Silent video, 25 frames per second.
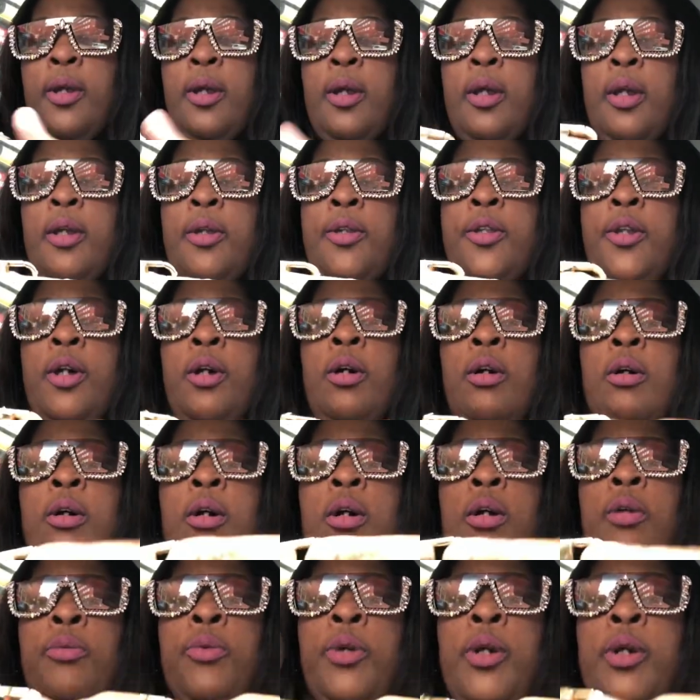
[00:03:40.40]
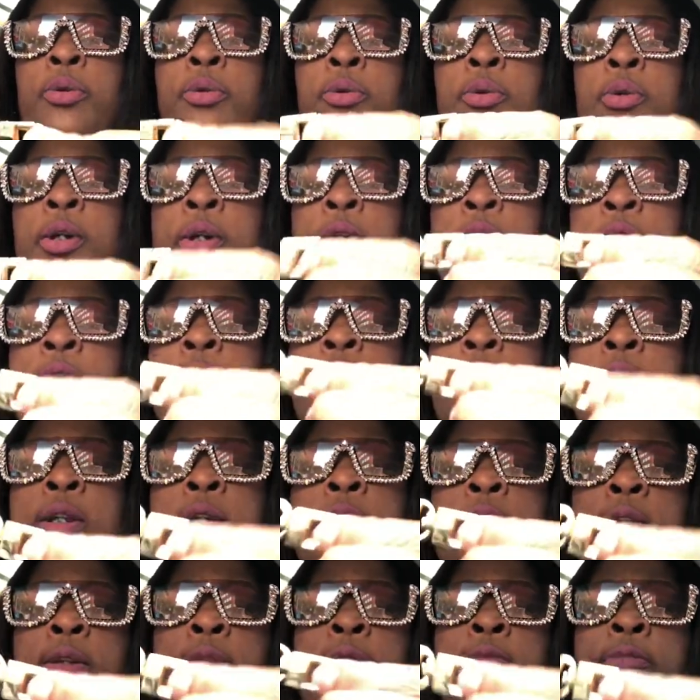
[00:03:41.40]
The hardware on it
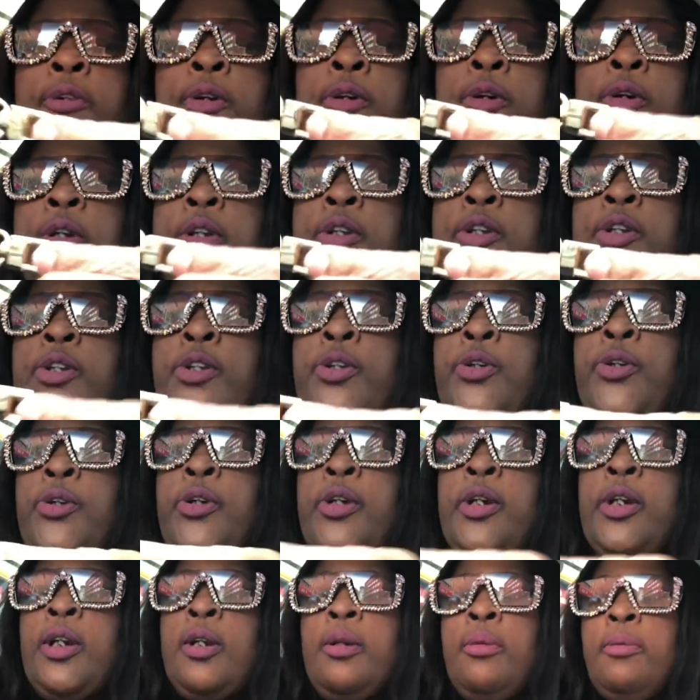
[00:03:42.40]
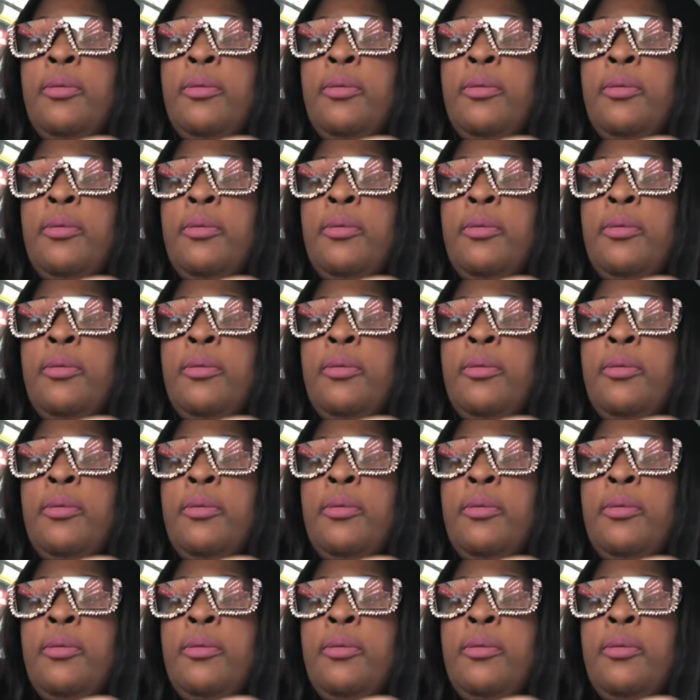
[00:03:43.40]
is very sturdy.